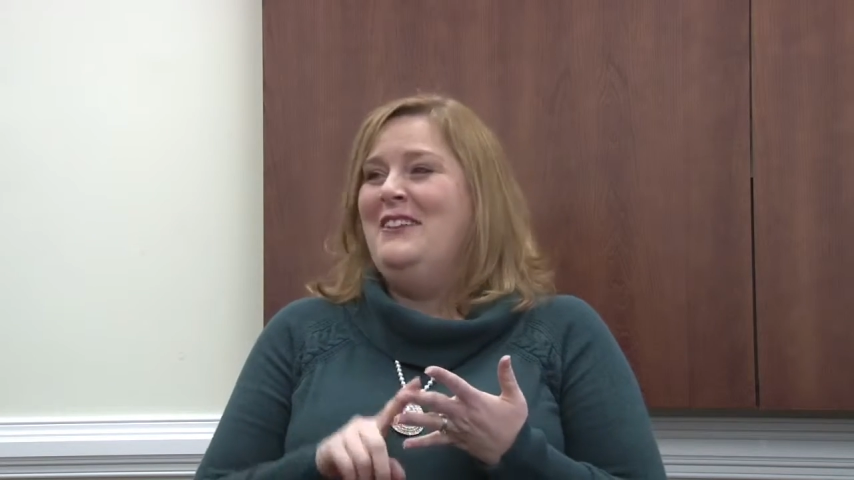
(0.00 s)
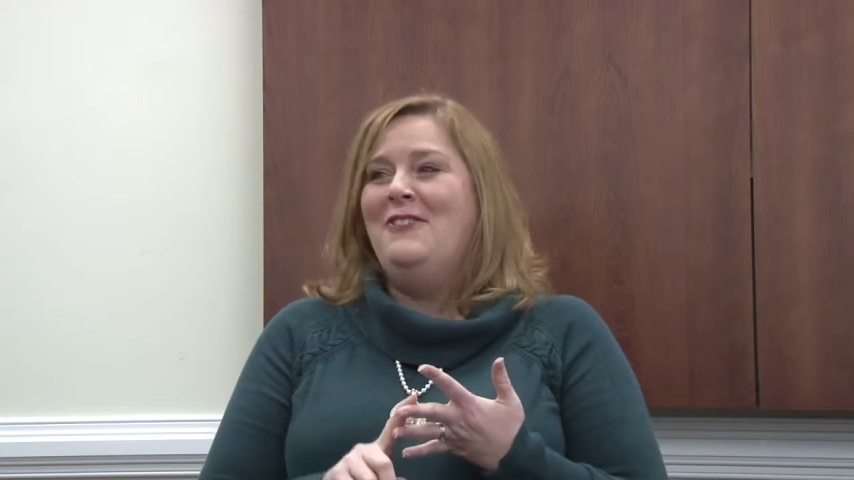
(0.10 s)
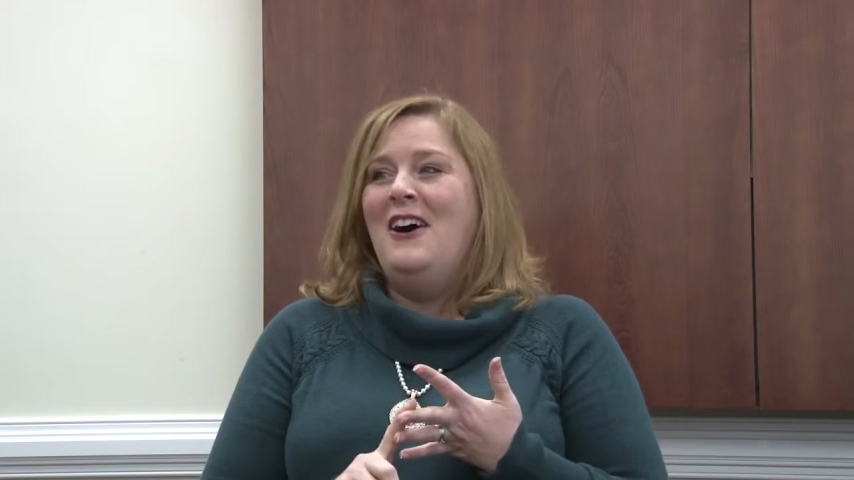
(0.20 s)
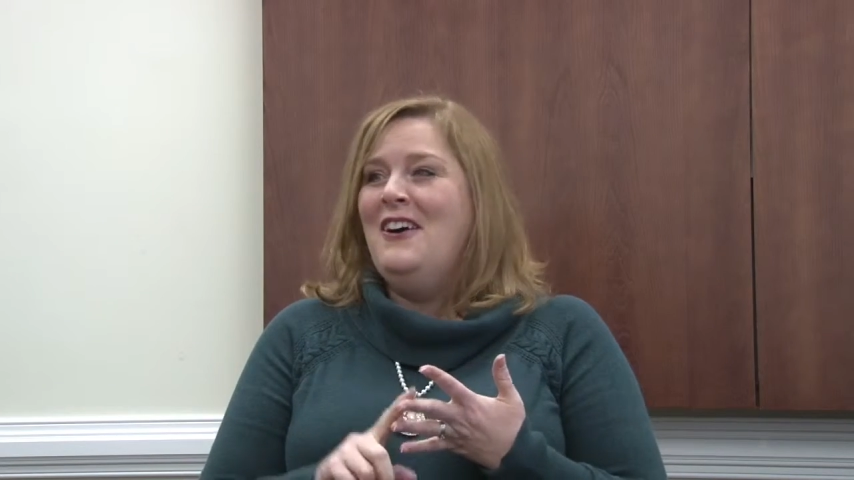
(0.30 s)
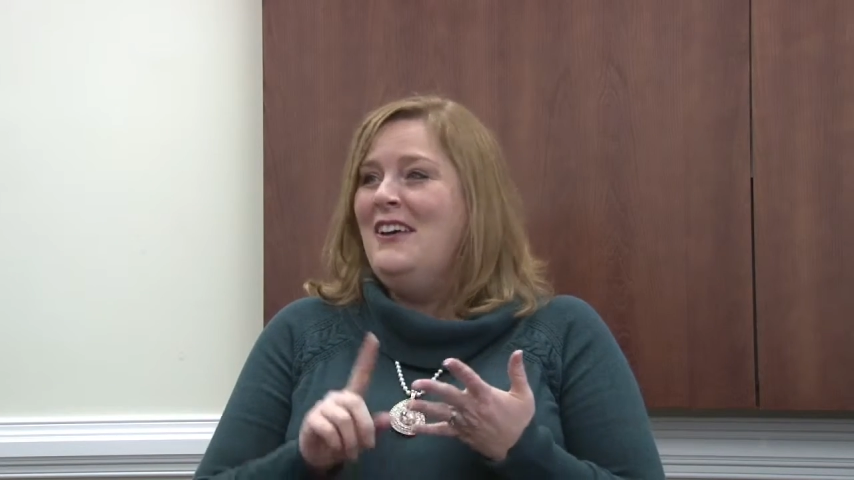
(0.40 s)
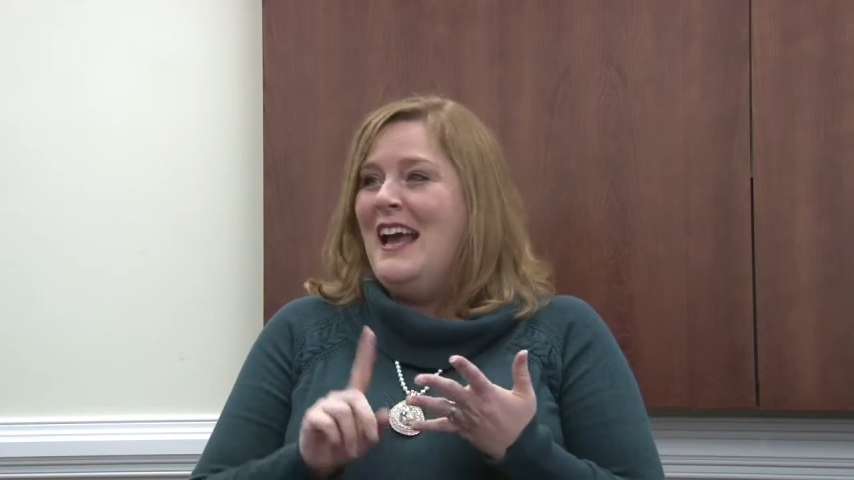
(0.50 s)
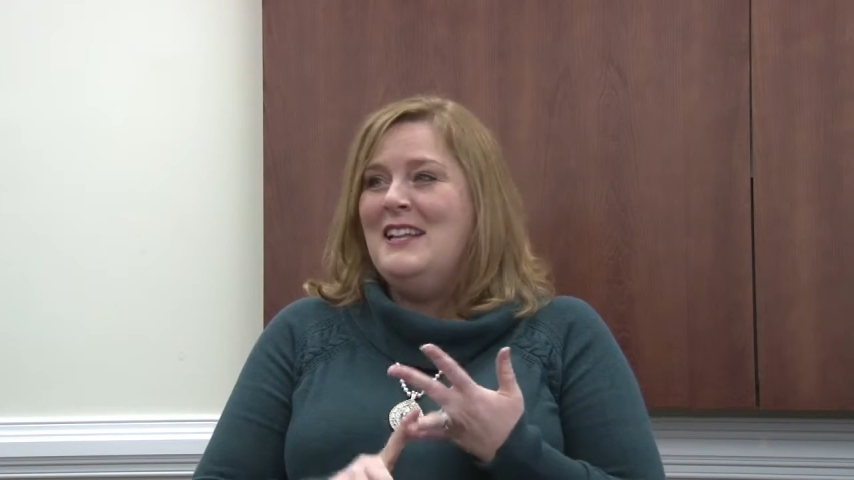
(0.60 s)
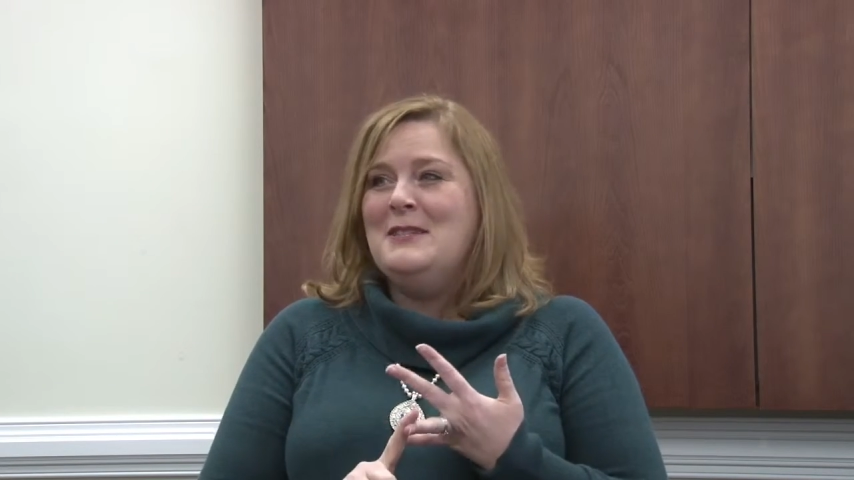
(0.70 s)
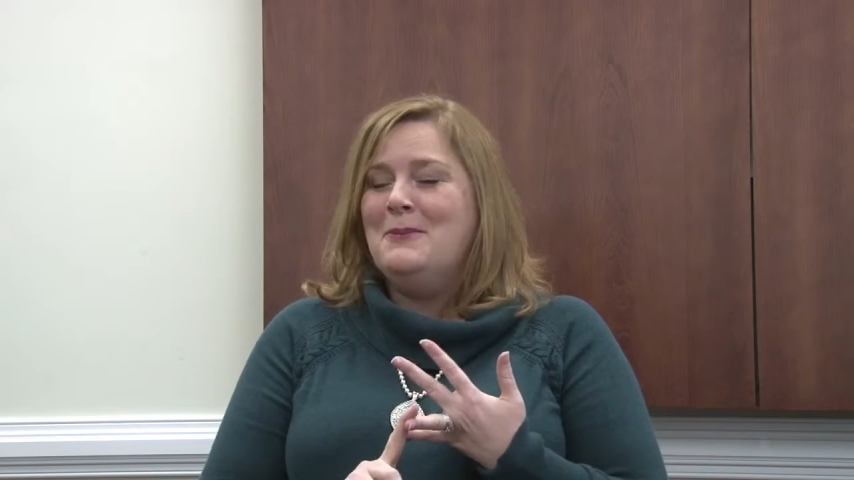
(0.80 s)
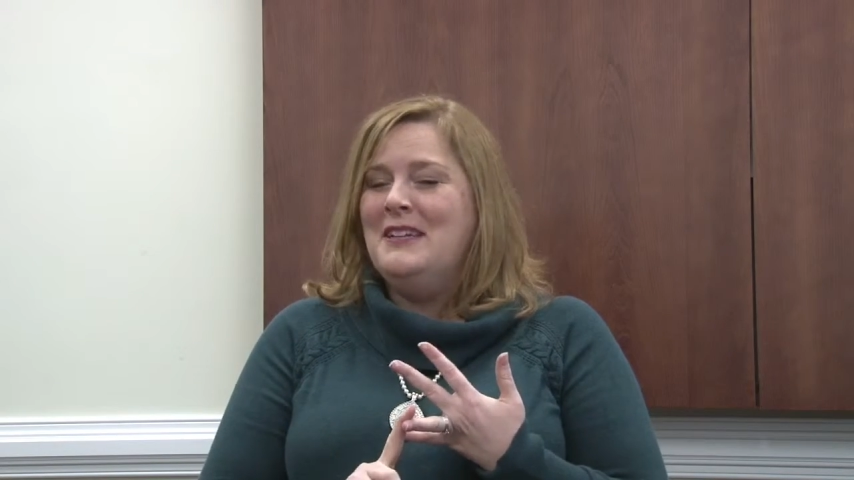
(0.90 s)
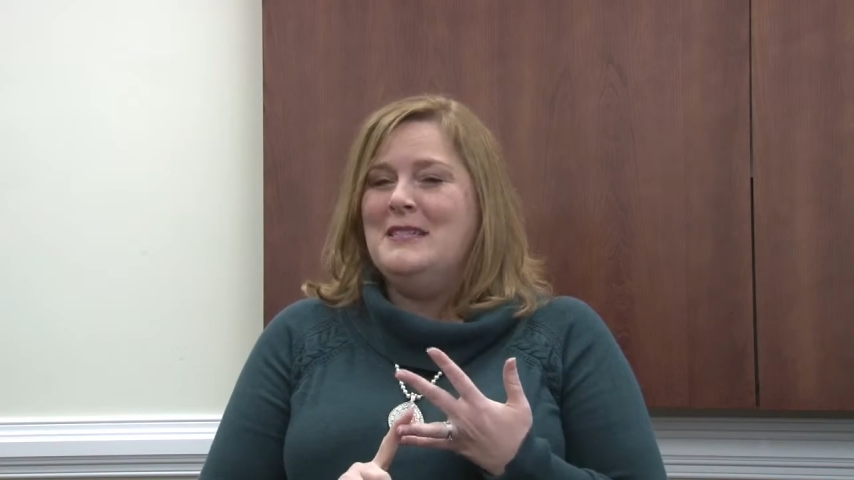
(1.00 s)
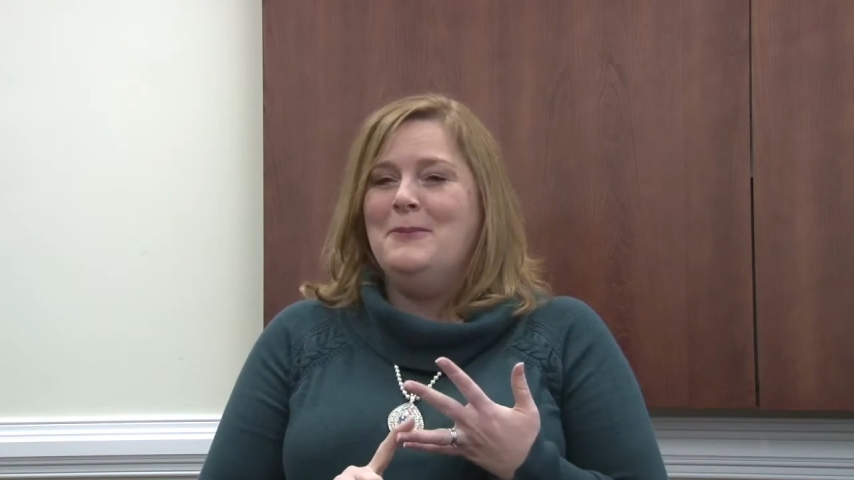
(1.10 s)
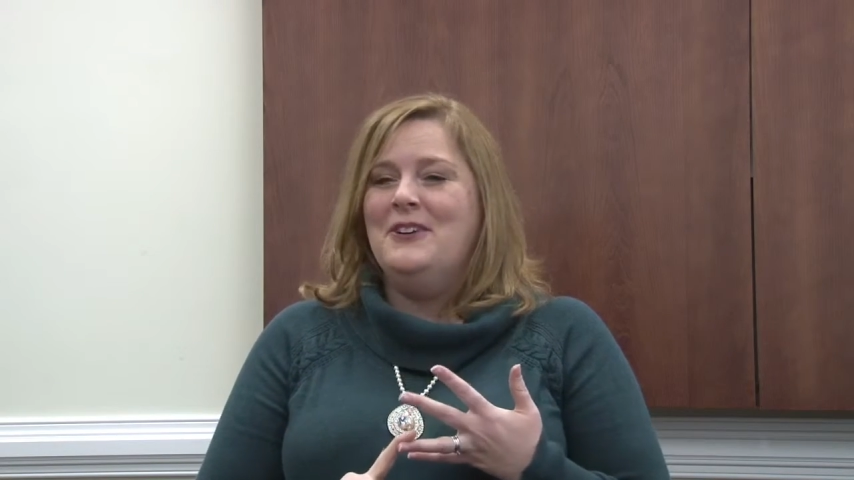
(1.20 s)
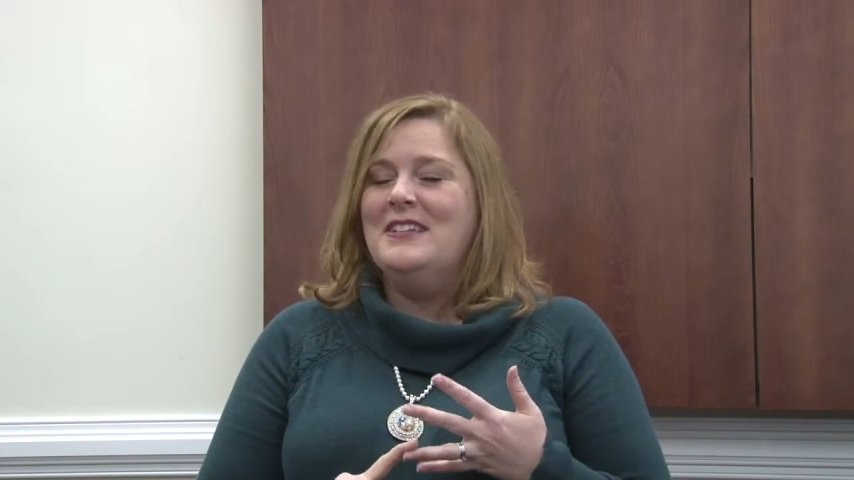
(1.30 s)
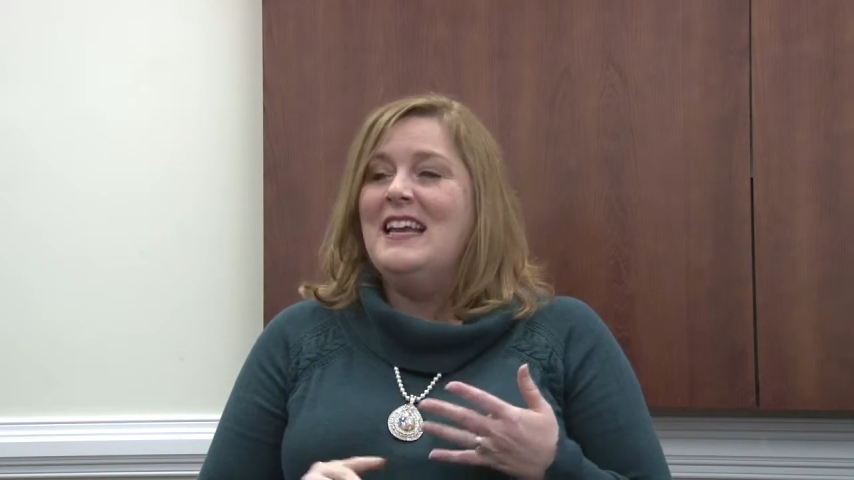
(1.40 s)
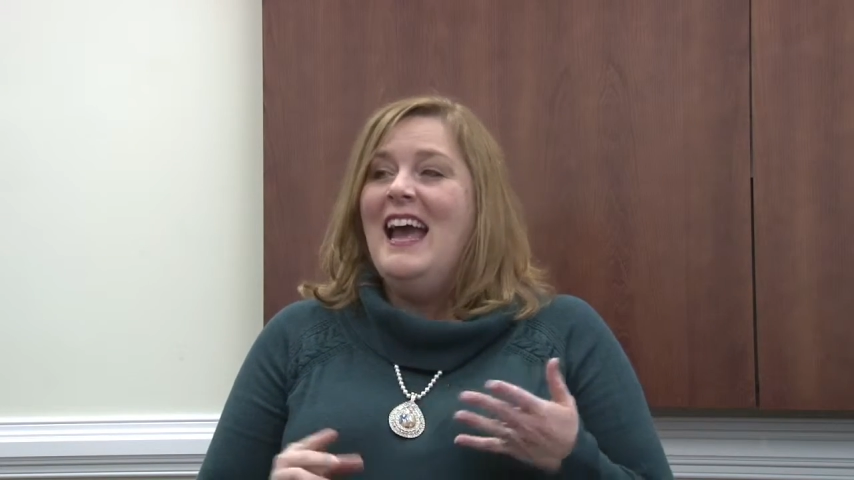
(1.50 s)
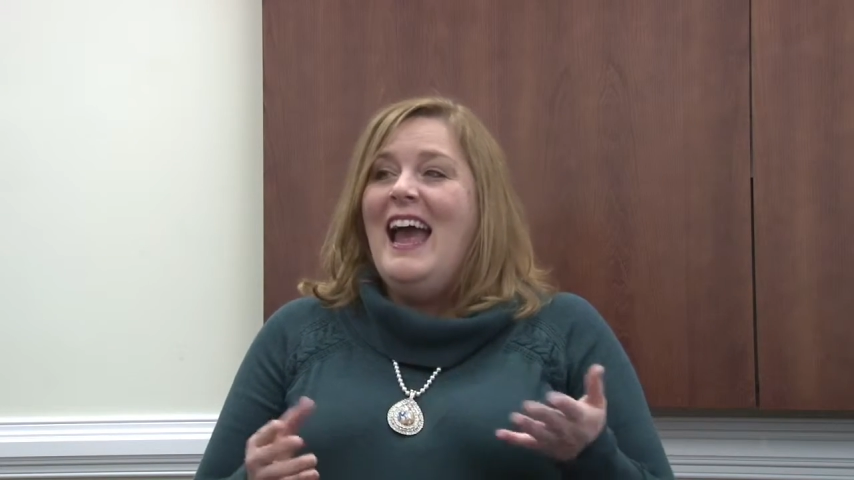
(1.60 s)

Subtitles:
fall and spring sports.